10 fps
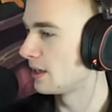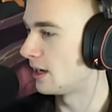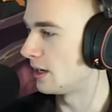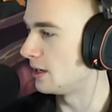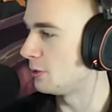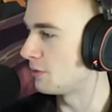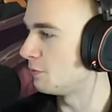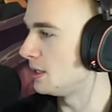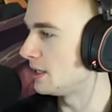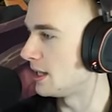uh, you have
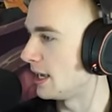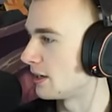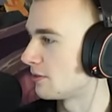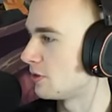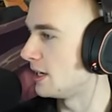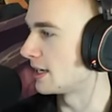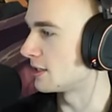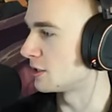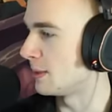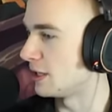me to thank for the next
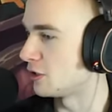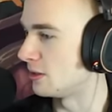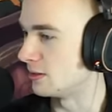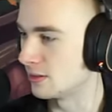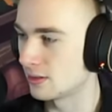expansion.